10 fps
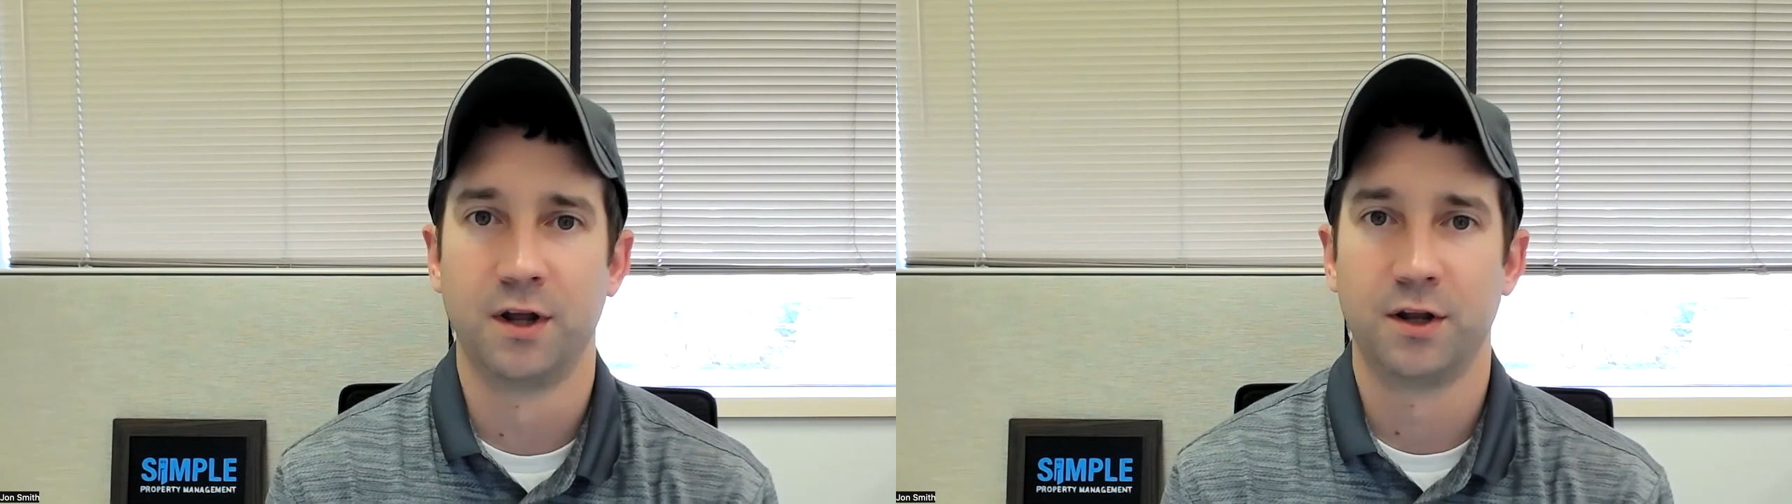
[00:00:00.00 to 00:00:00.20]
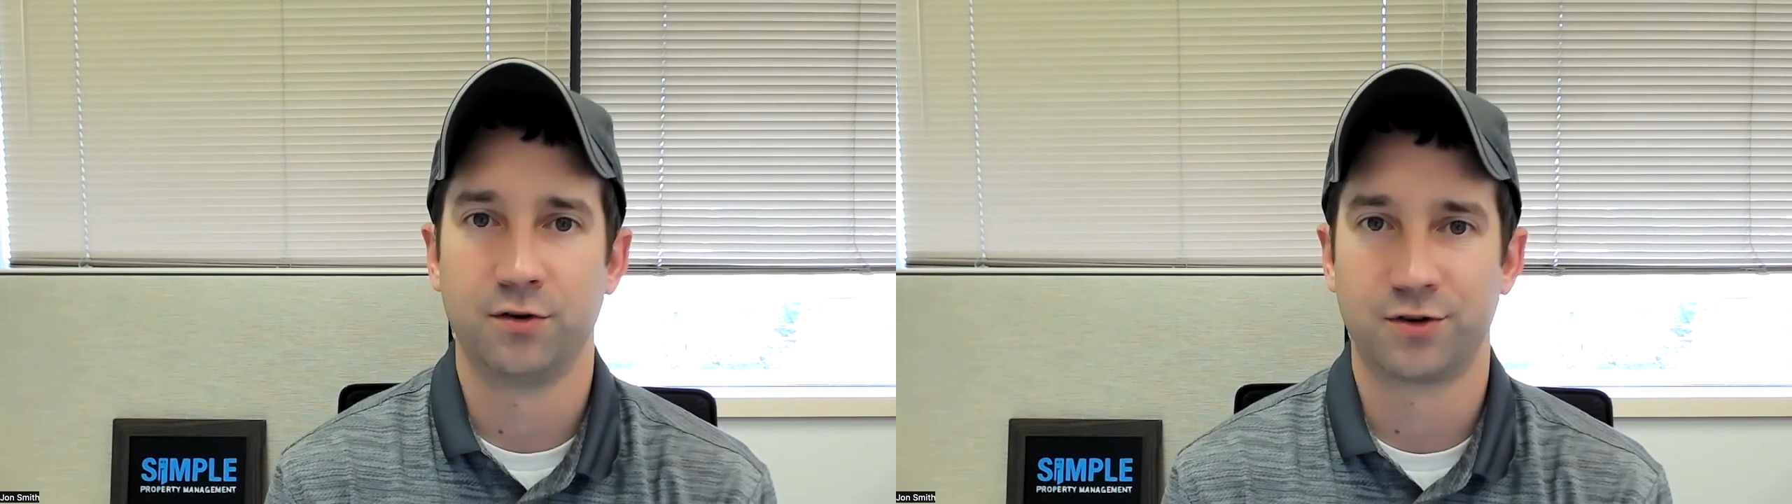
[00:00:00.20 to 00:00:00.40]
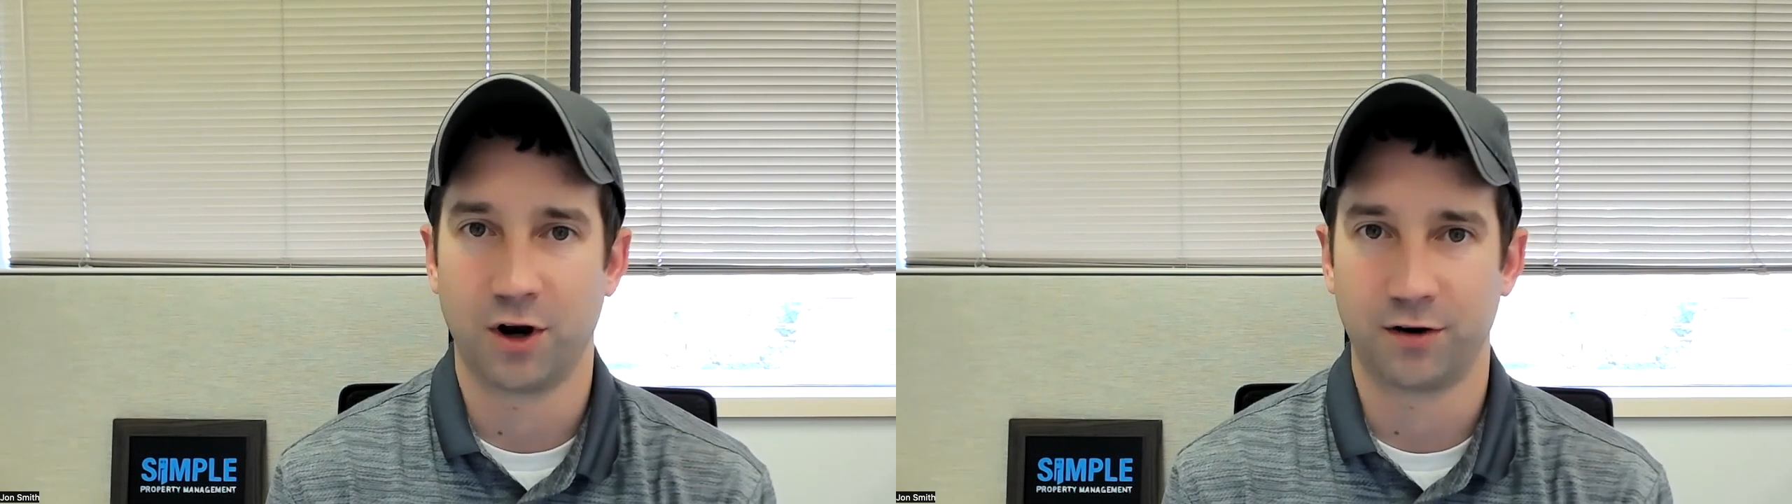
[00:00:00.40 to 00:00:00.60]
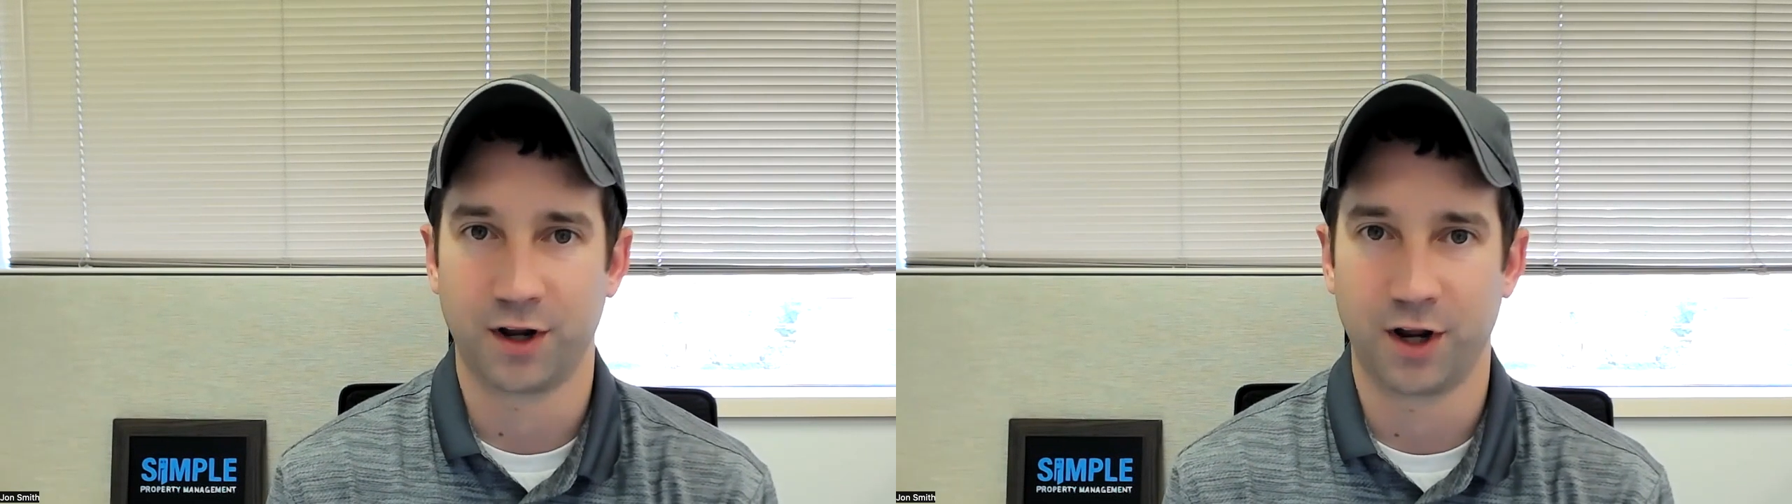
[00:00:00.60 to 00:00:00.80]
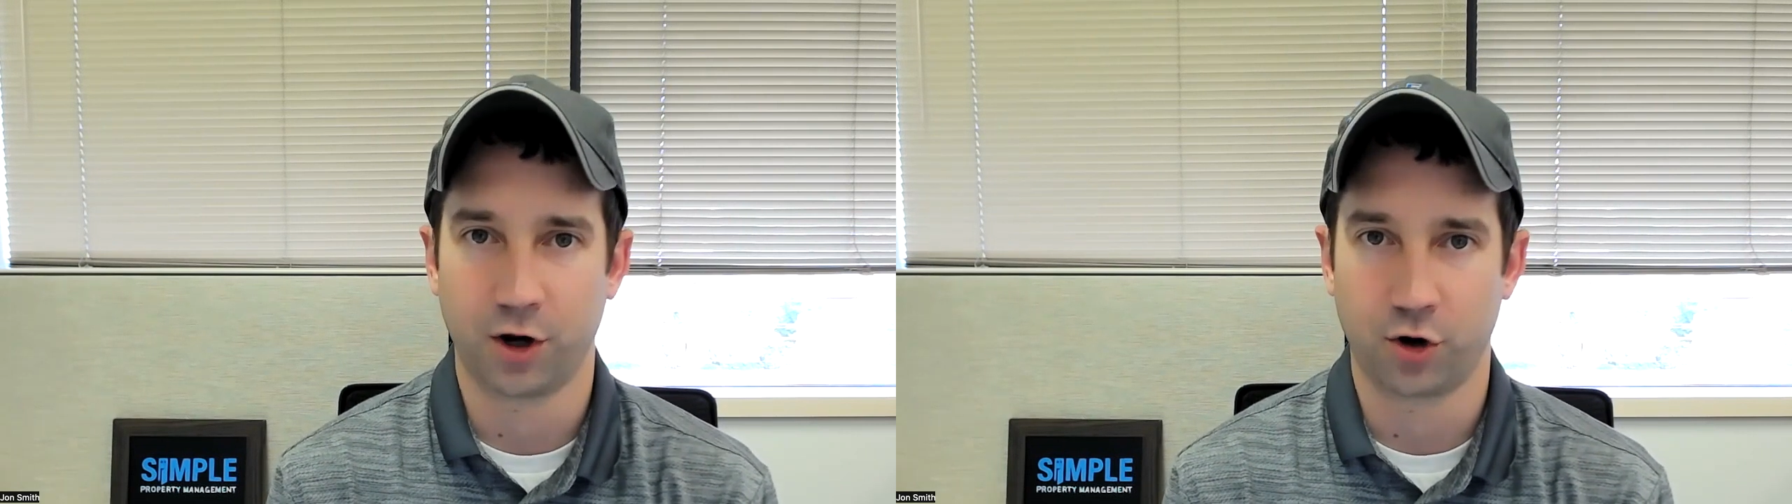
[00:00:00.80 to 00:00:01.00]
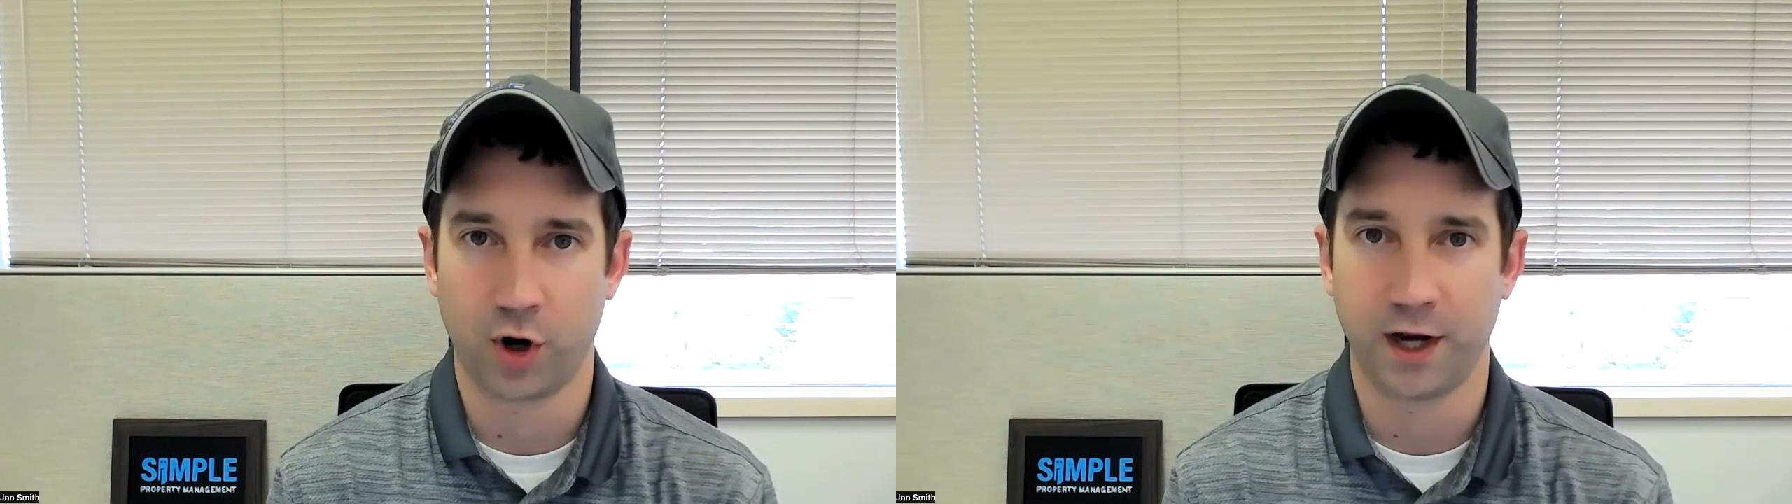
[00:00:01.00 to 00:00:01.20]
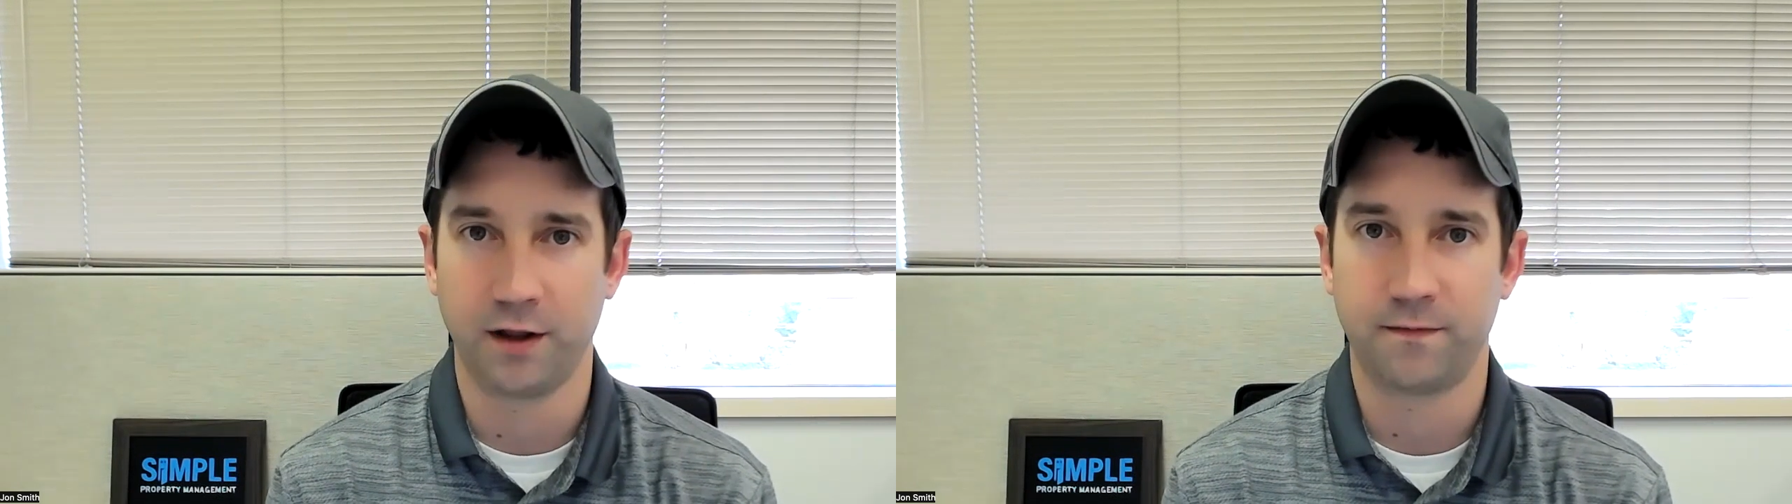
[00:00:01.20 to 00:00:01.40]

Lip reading: You'll start to get grainy